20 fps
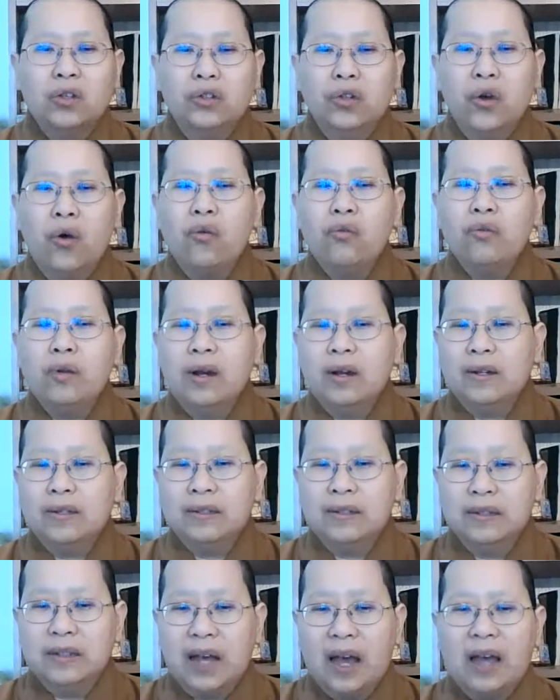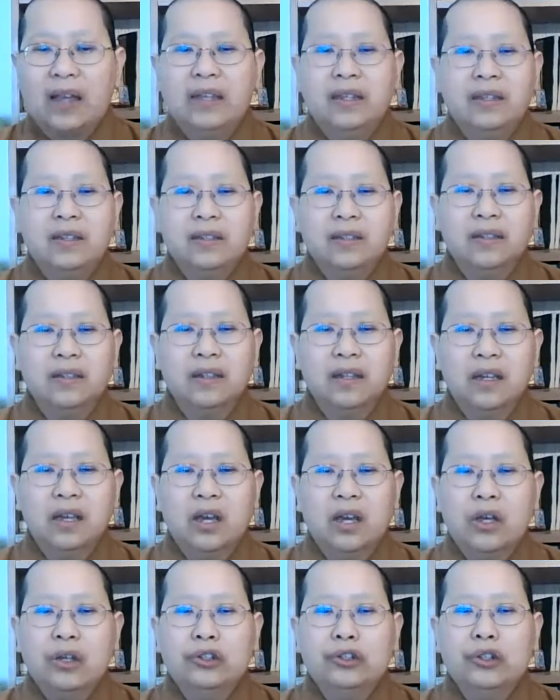no lying,
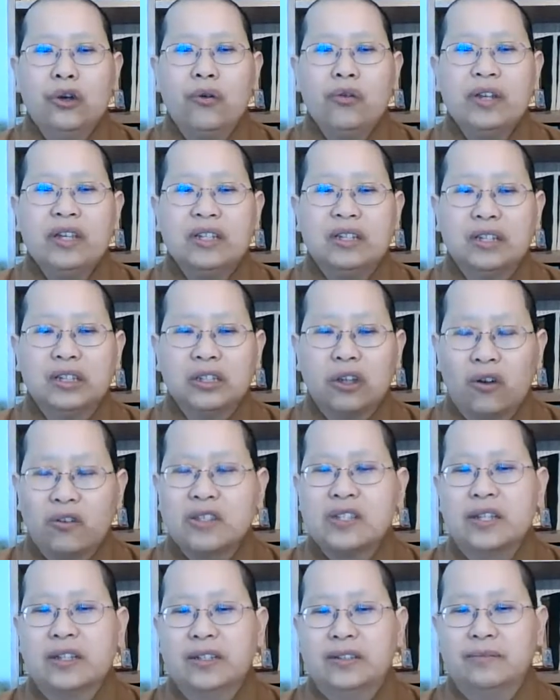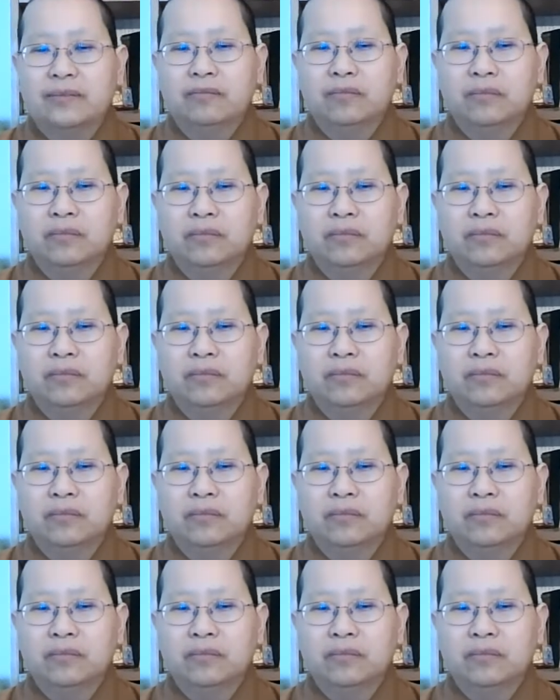no intoxicant.